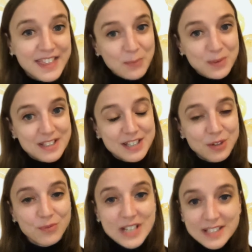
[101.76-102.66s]
That was
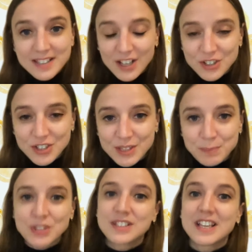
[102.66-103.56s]
until researchers
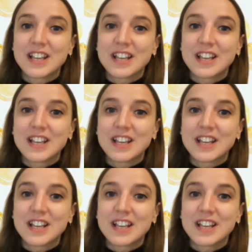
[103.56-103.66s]
spotted